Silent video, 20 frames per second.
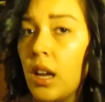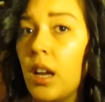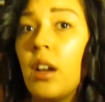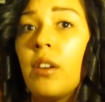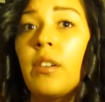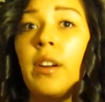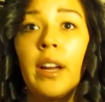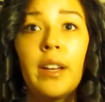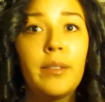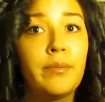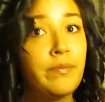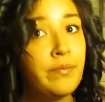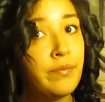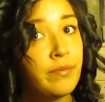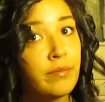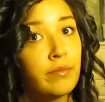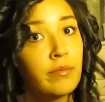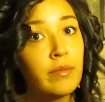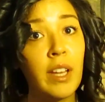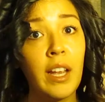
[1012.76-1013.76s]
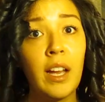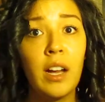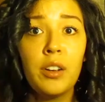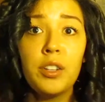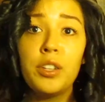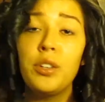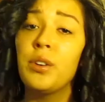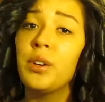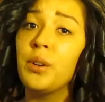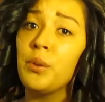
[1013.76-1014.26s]
Okay, now
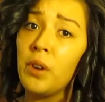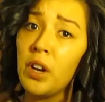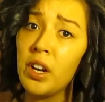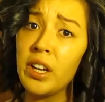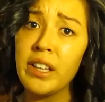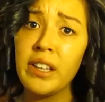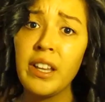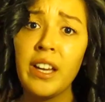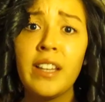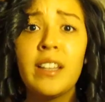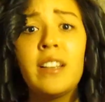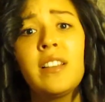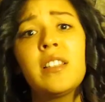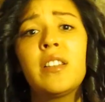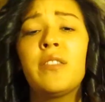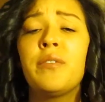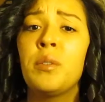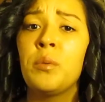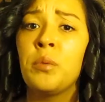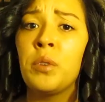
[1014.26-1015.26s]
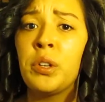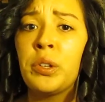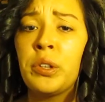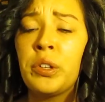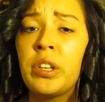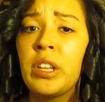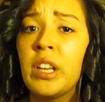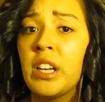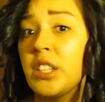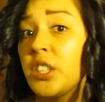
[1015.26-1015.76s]
you could rock it like this if you want to
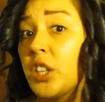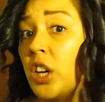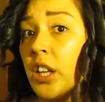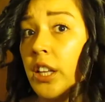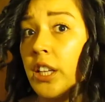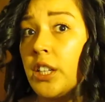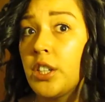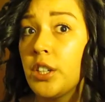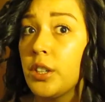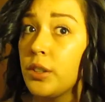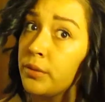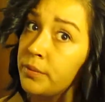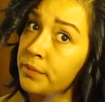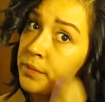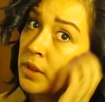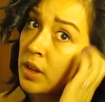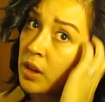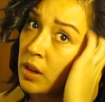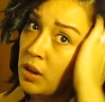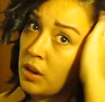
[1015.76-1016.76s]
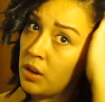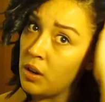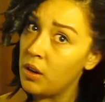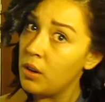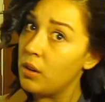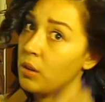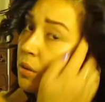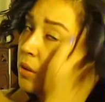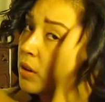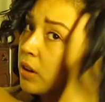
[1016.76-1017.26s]
look like a dolly do,
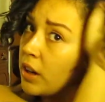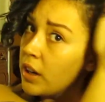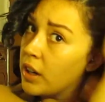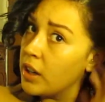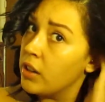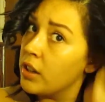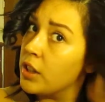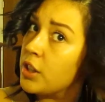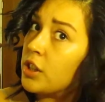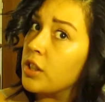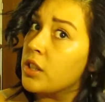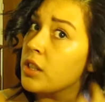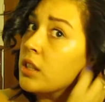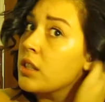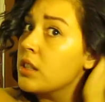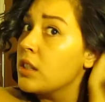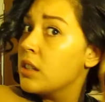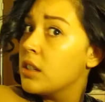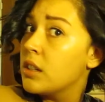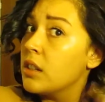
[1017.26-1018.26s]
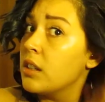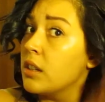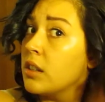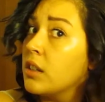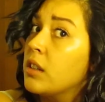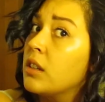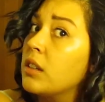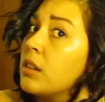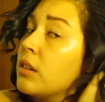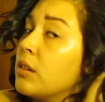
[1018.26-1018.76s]
or you can just
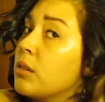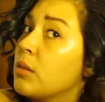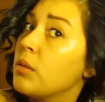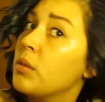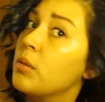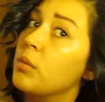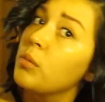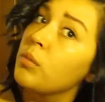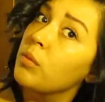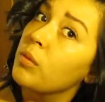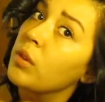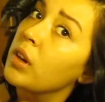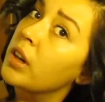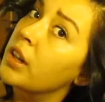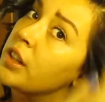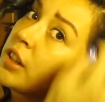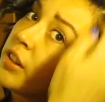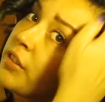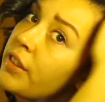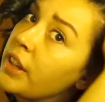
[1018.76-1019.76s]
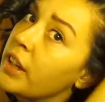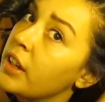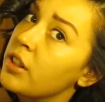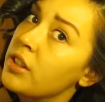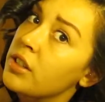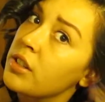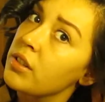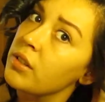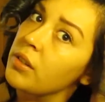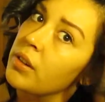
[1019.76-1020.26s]
run your
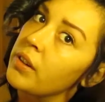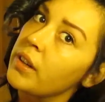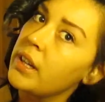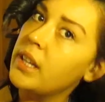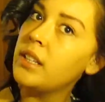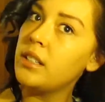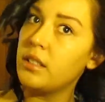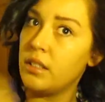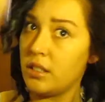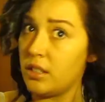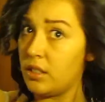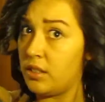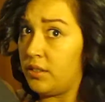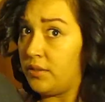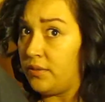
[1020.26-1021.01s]
fingers through it.